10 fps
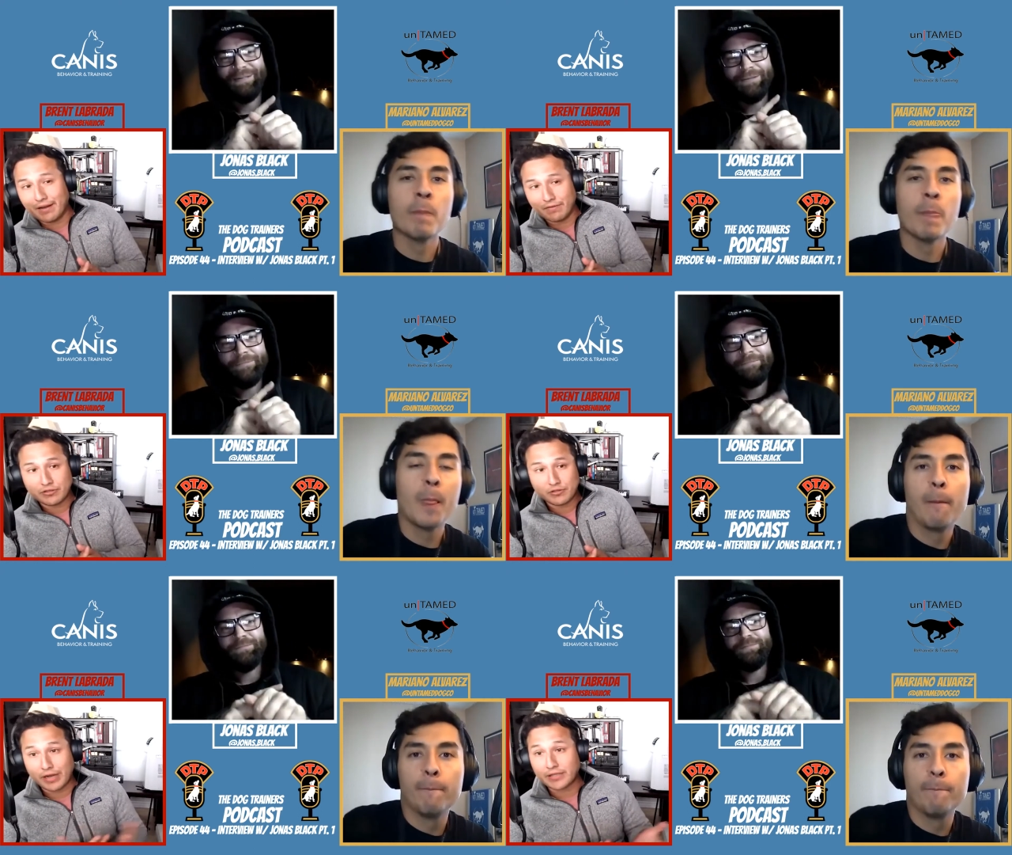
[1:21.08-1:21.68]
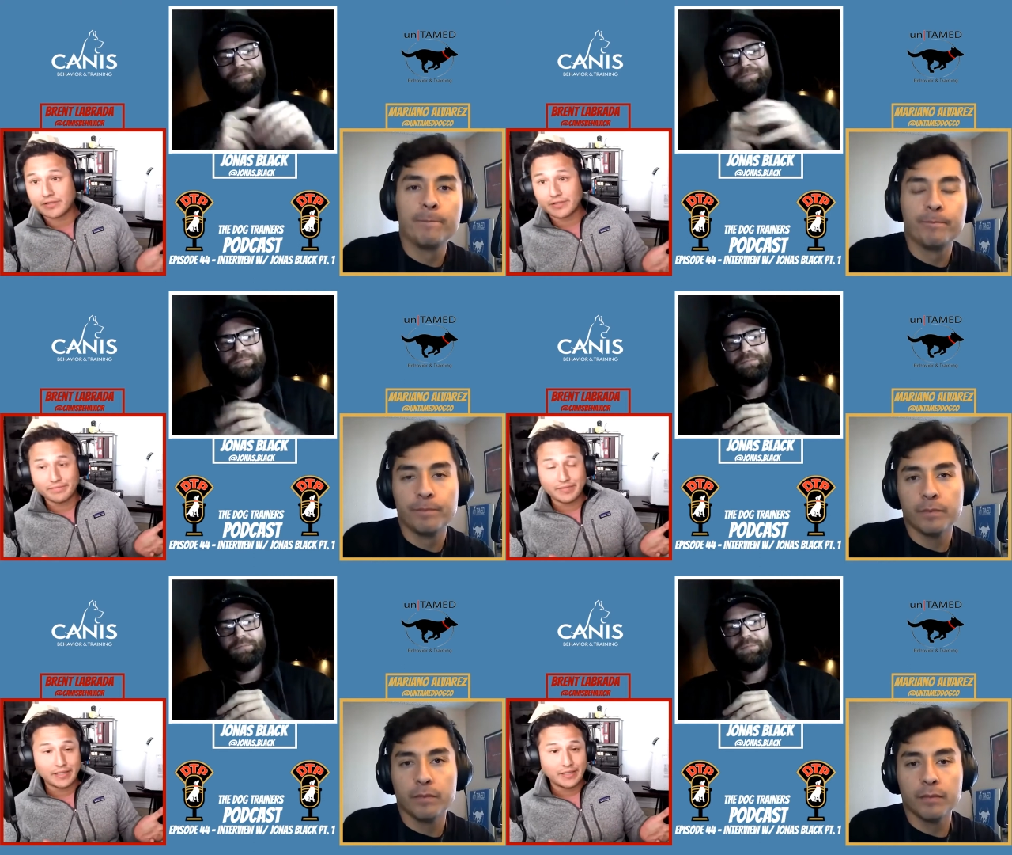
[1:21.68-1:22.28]
Speaker 1: of stress
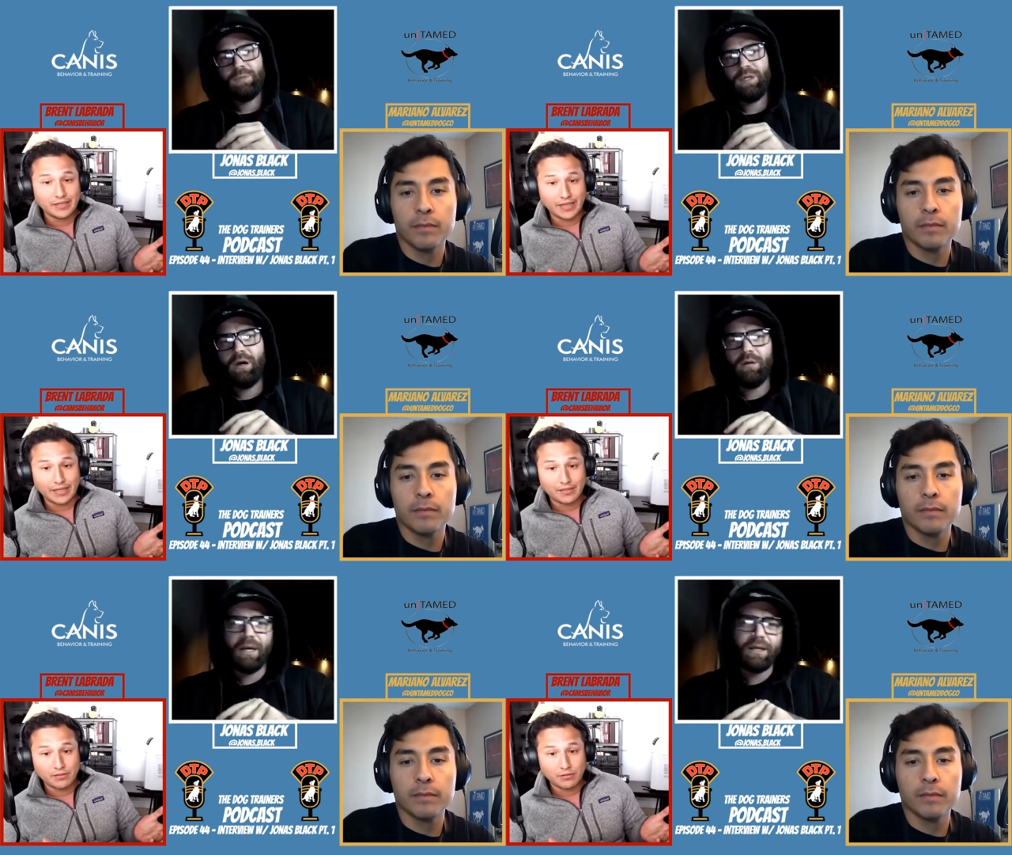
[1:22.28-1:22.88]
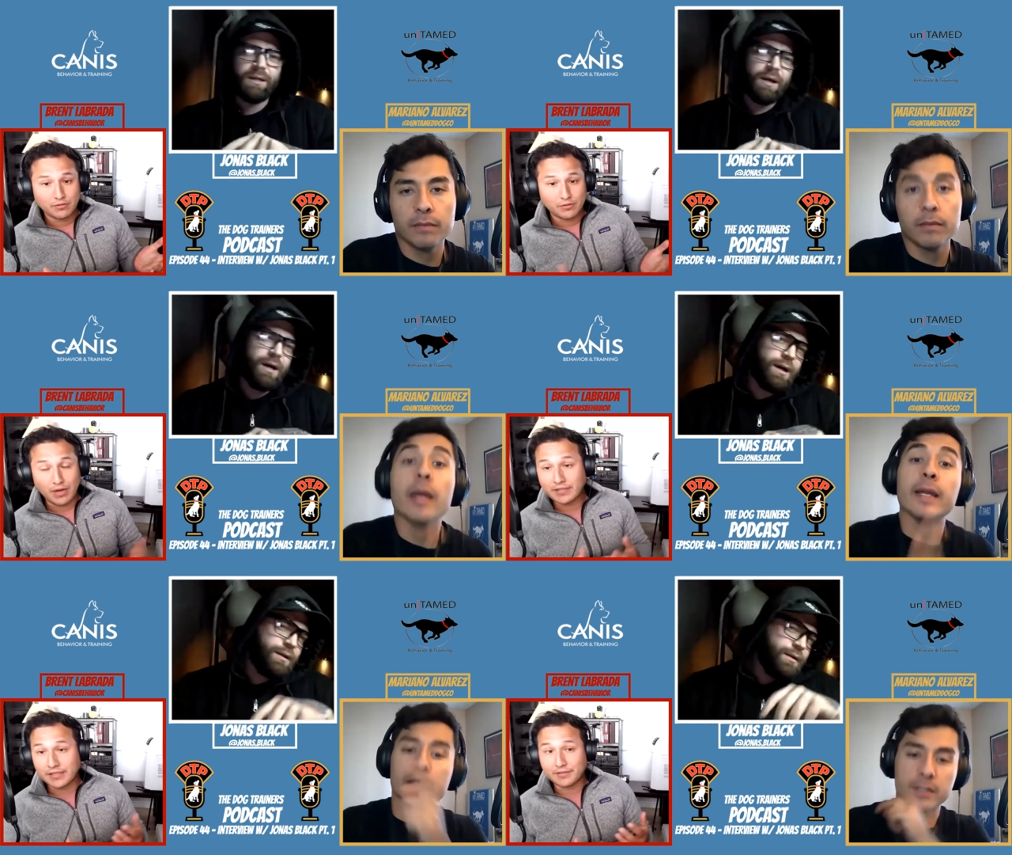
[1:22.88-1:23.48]
like oh
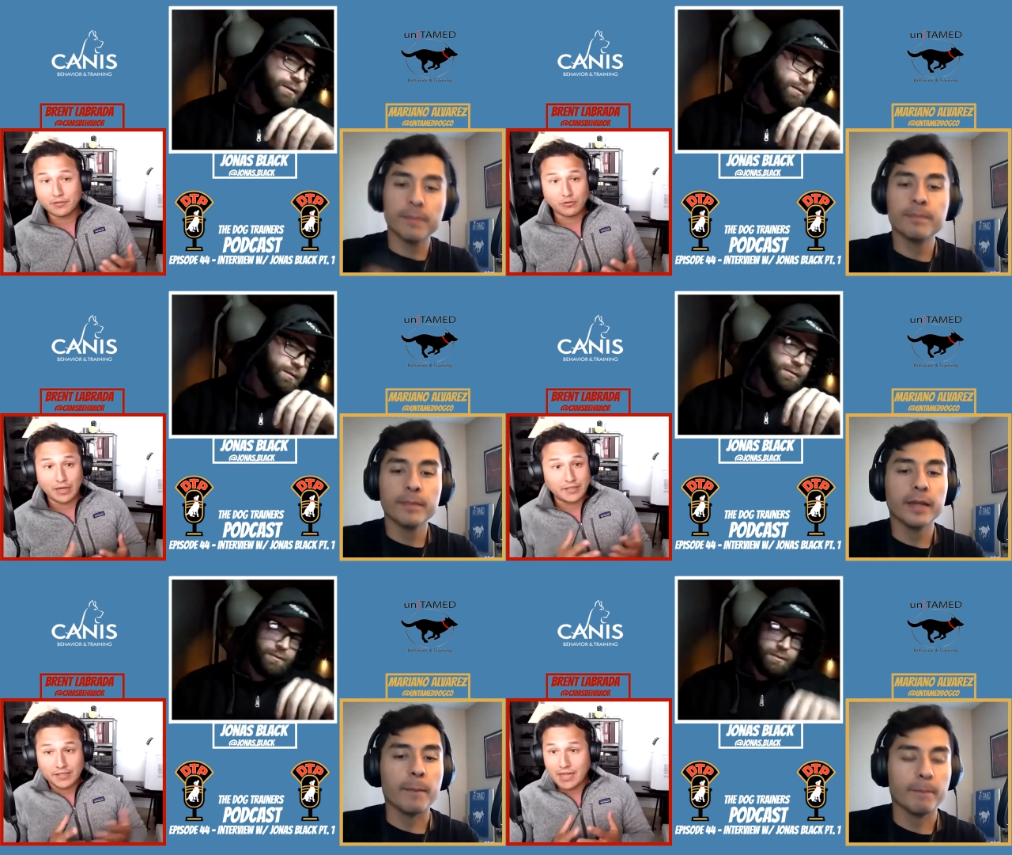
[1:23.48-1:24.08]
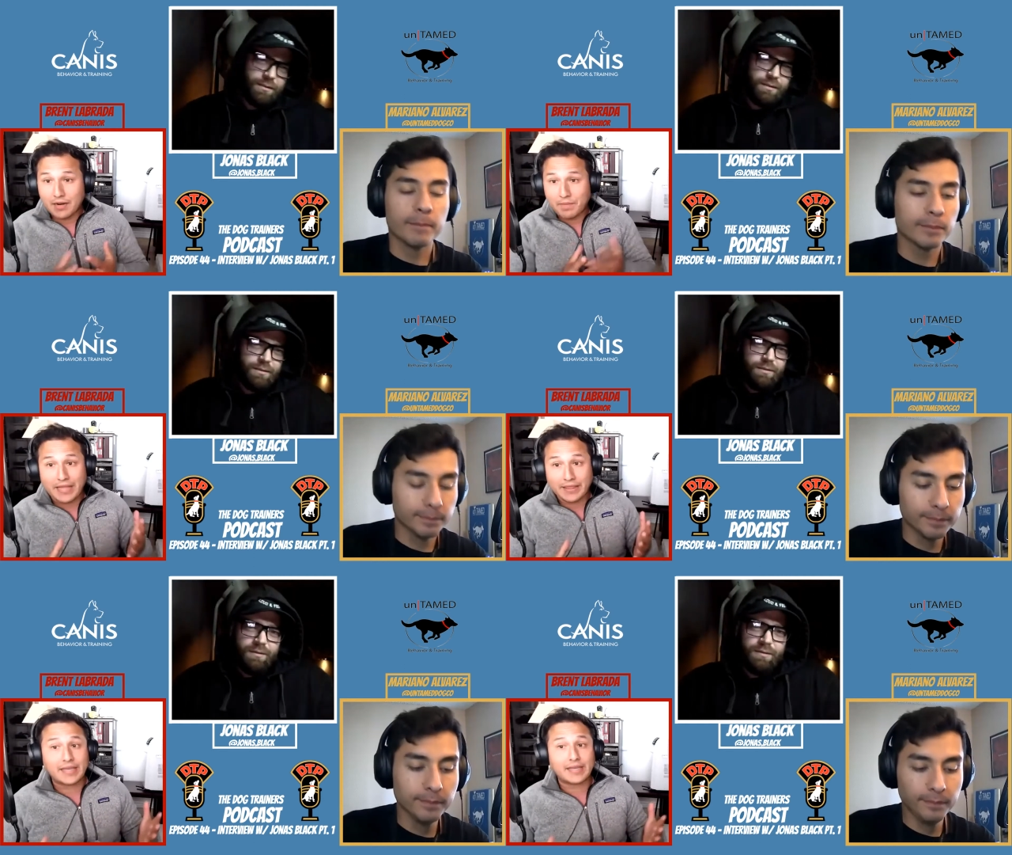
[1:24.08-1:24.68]
stress is stress yeah. is not a
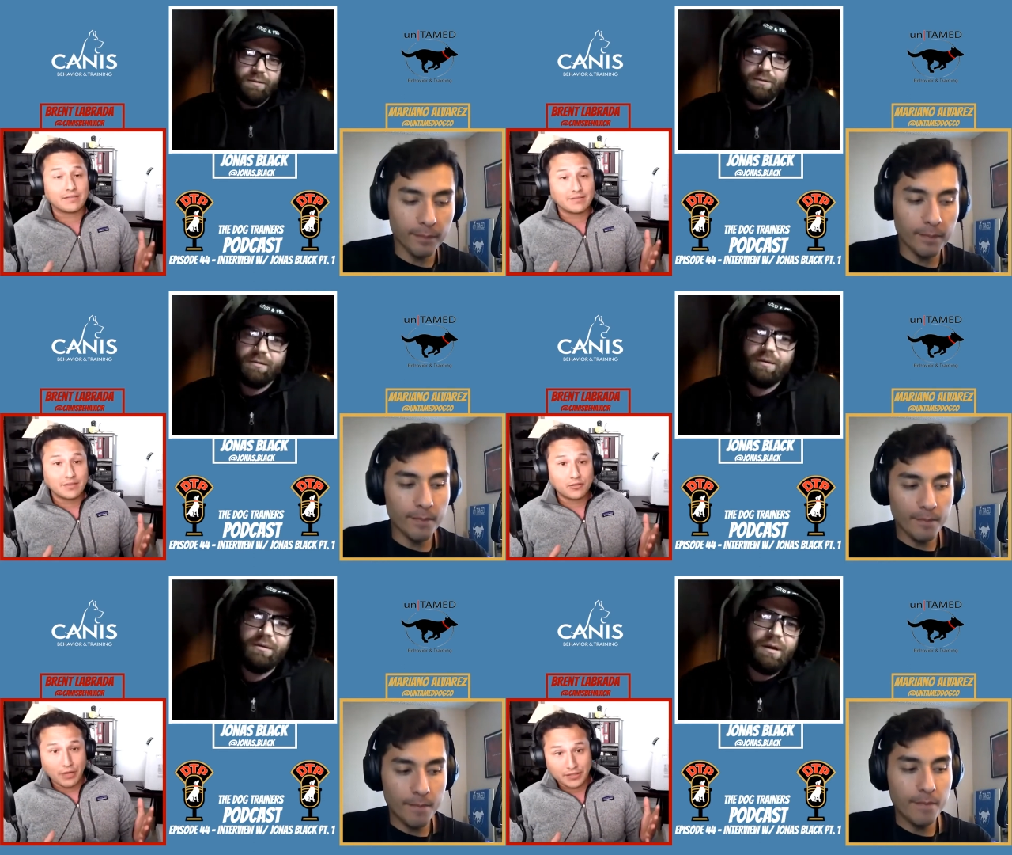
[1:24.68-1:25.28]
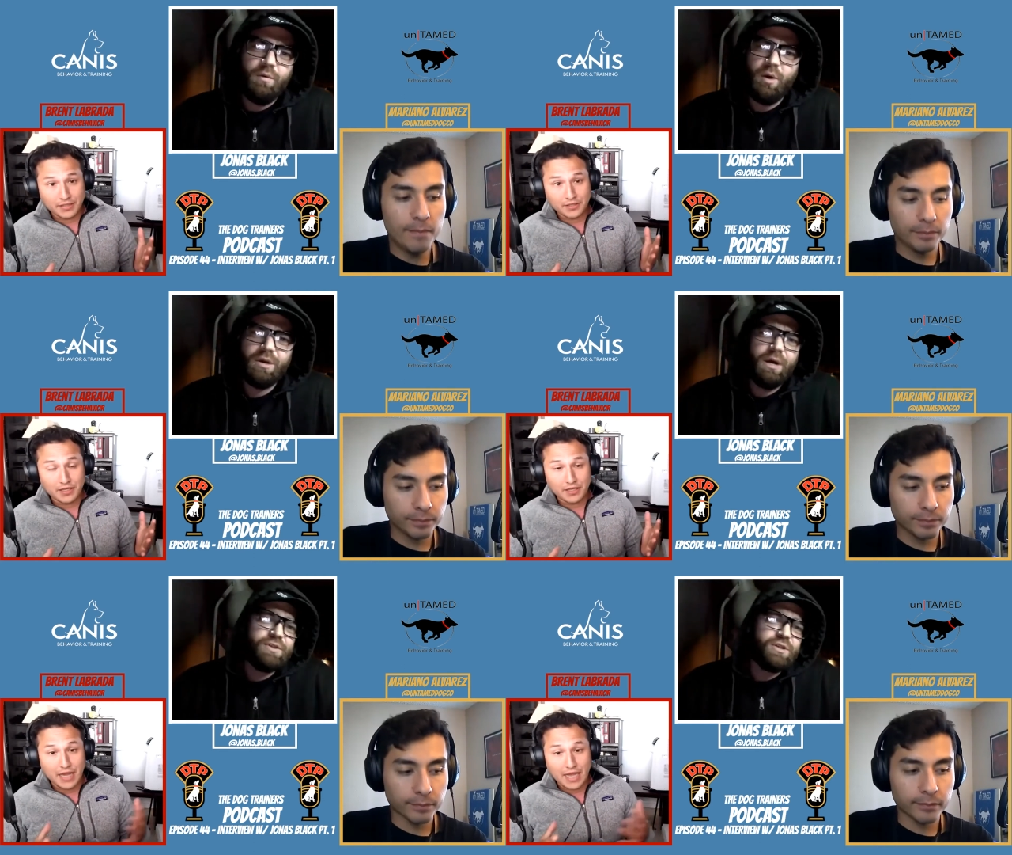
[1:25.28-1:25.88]
bad thing stress is
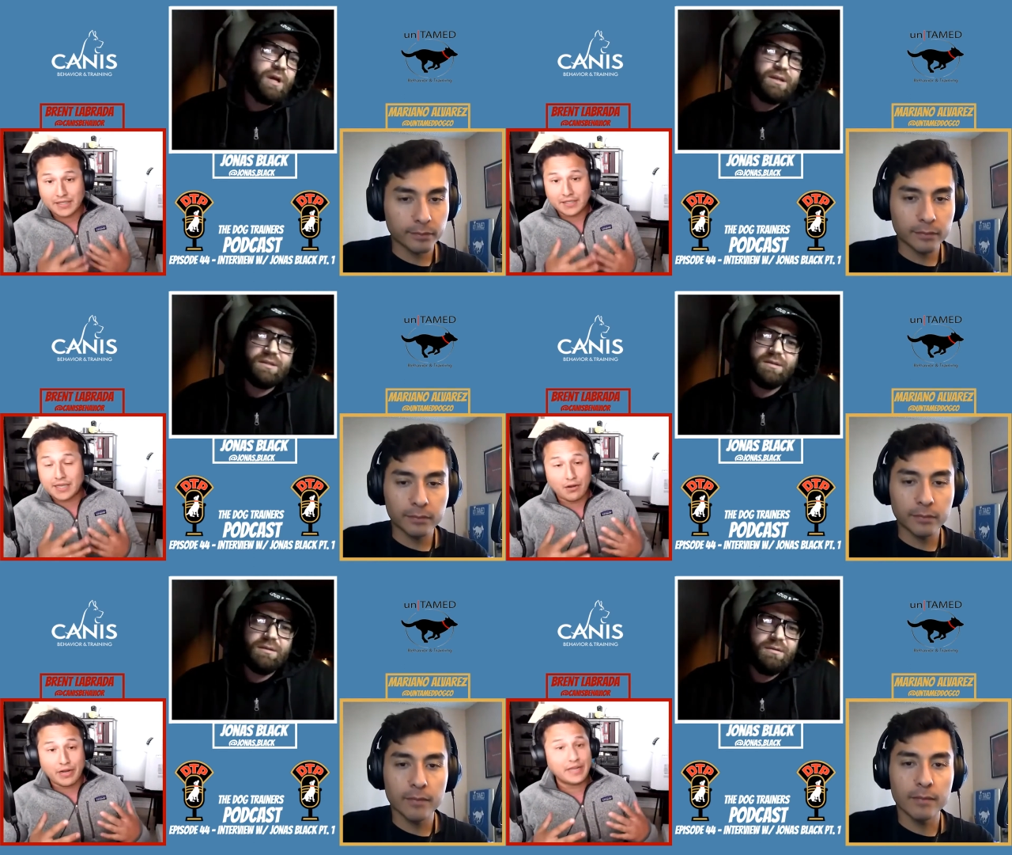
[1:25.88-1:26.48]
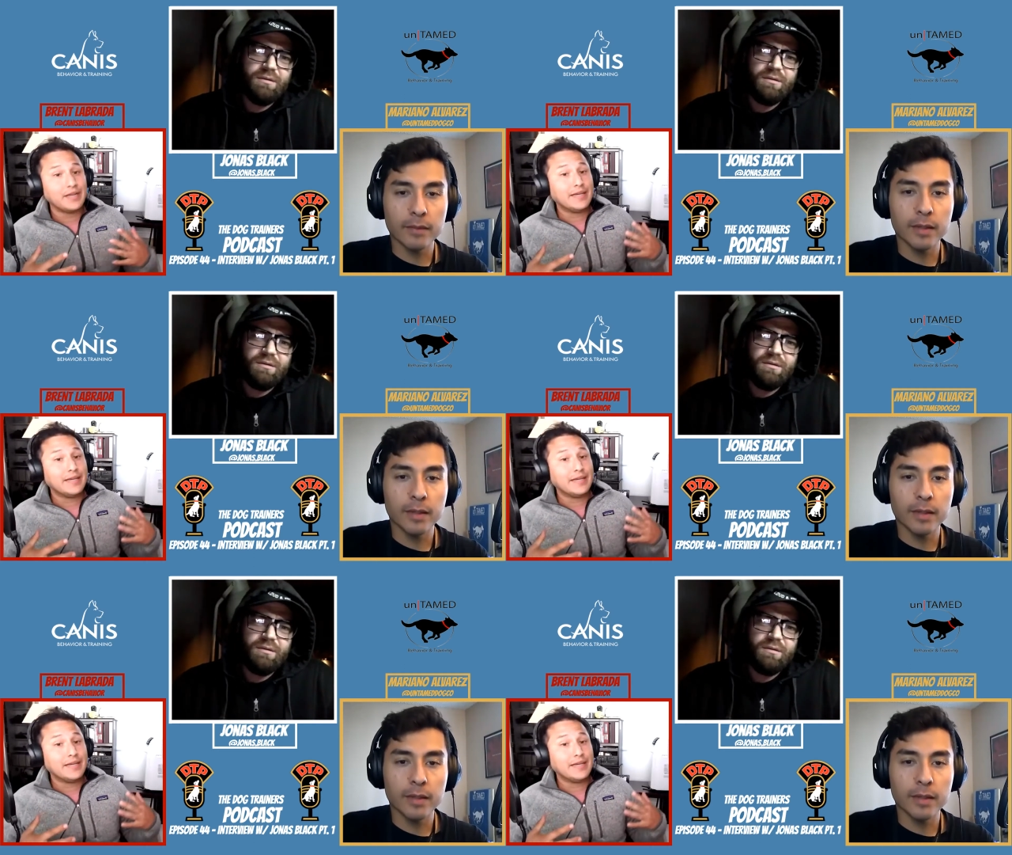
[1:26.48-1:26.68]
a necessary